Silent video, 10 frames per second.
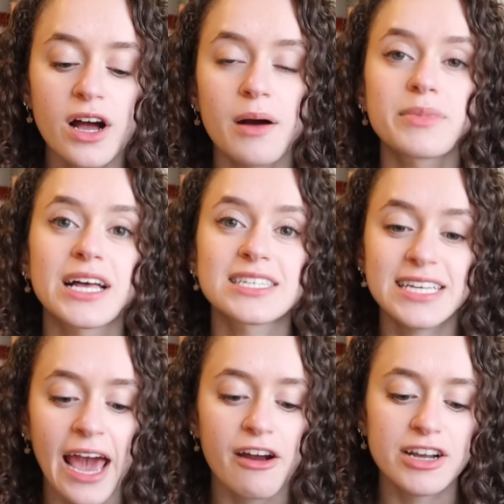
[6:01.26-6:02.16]
complex
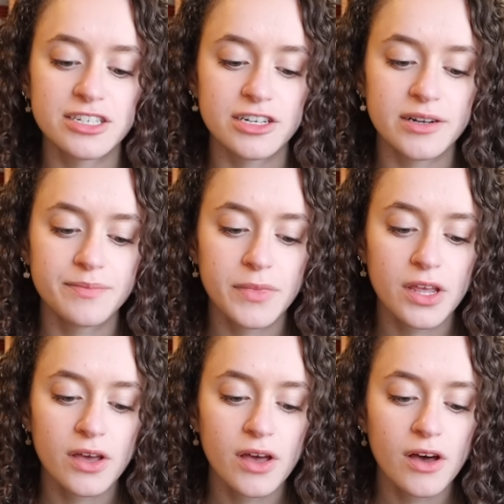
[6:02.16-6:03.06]
character.
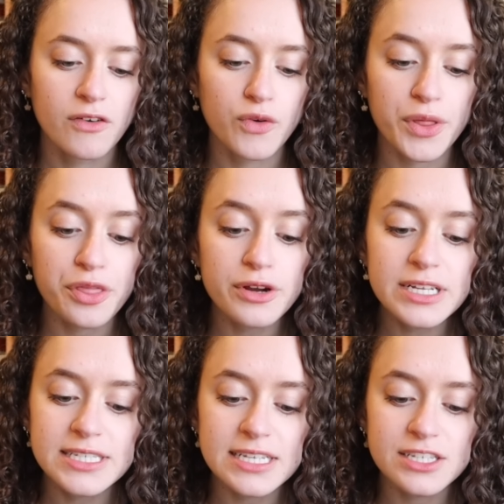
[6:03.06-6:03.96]
For
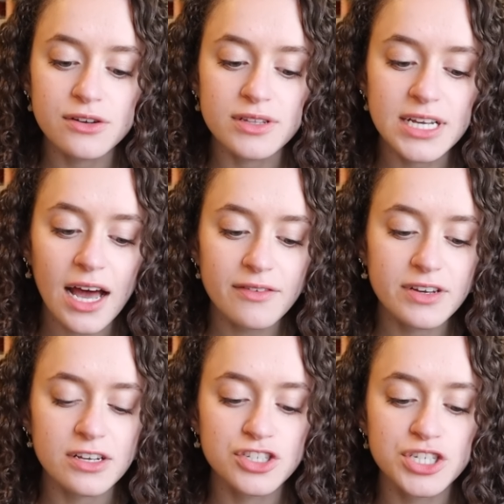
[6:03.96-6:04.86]
36-year-old
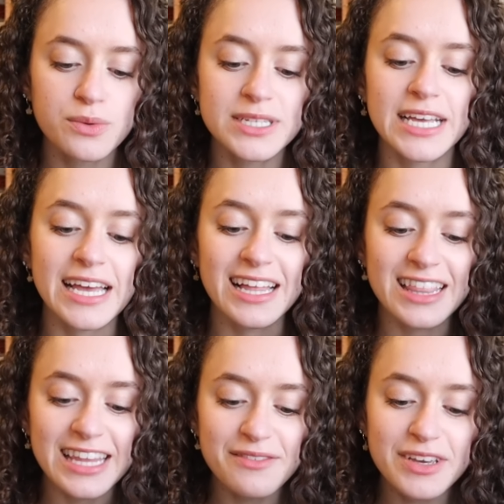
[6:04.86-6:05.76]
Kafka, she was a
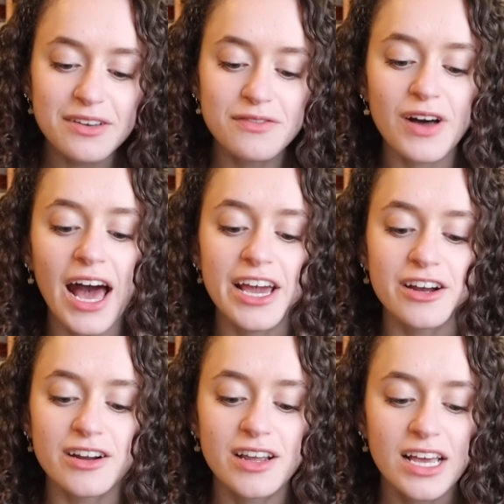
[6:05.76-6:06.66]
living
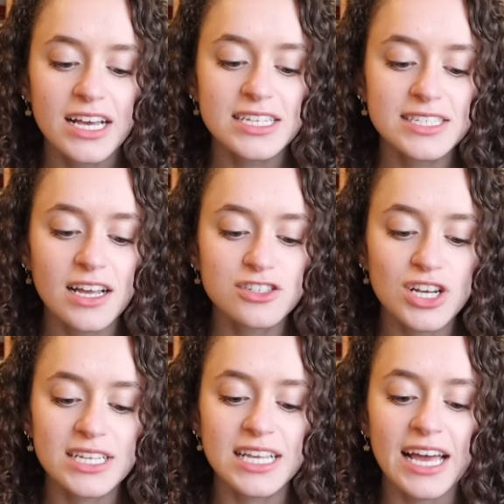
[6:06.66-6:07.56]
fire such
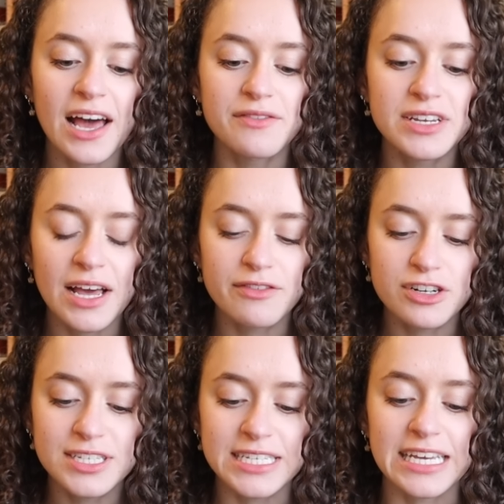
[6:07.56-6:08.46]
as I have never
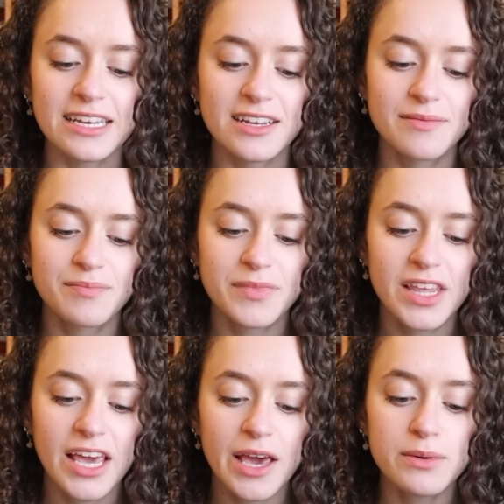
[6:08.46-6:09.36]
seen.
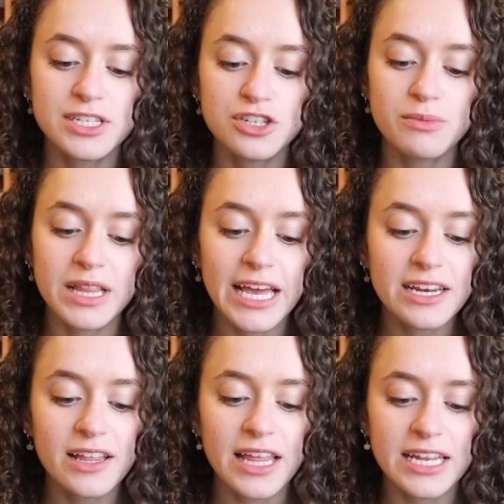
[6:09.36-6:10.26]
It was to
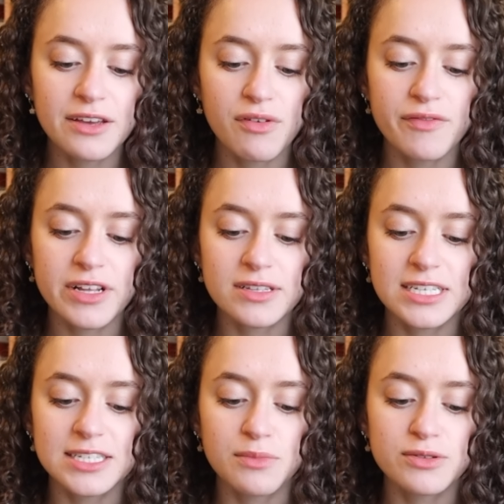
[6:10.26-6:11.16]
Melina that he revealed
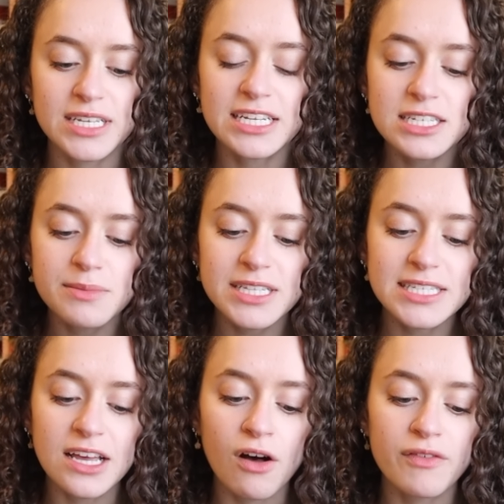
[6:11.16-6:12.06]
his most intimate
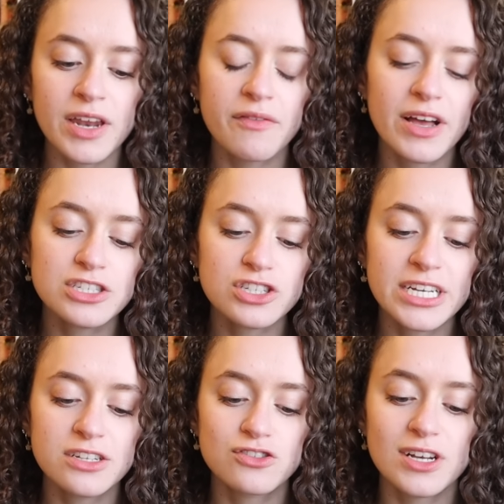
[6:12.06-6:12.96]
self and
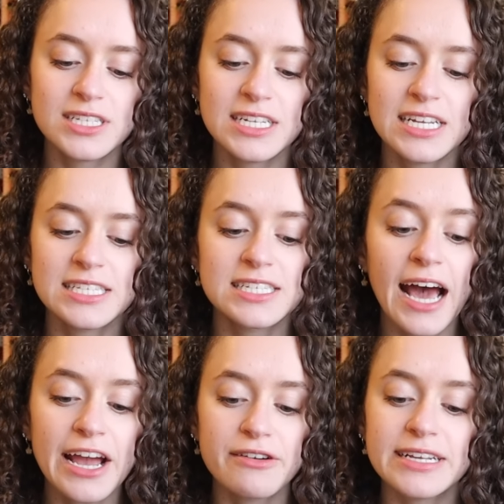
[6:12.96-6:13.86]
eventually entrusted his
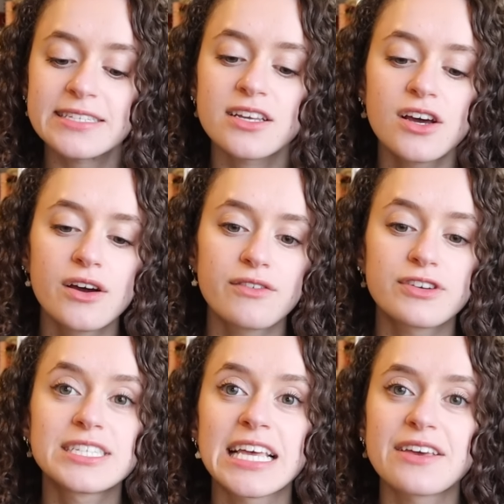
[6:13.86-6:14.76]
diaries
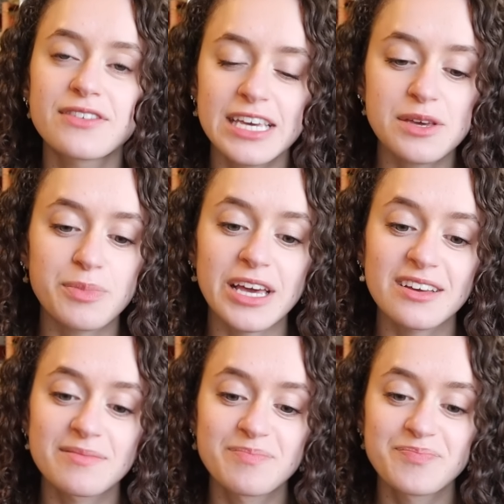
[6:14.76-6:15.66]
for
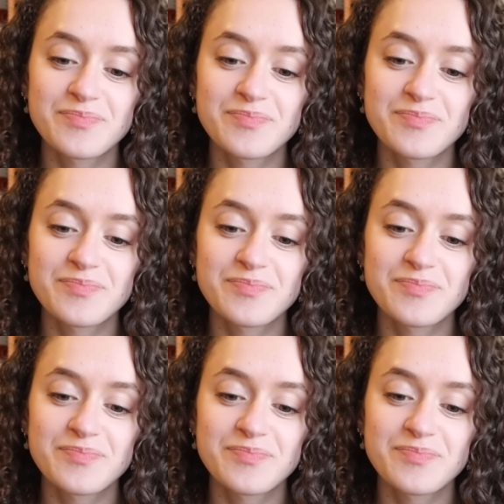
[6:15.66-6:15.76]
safekeeping.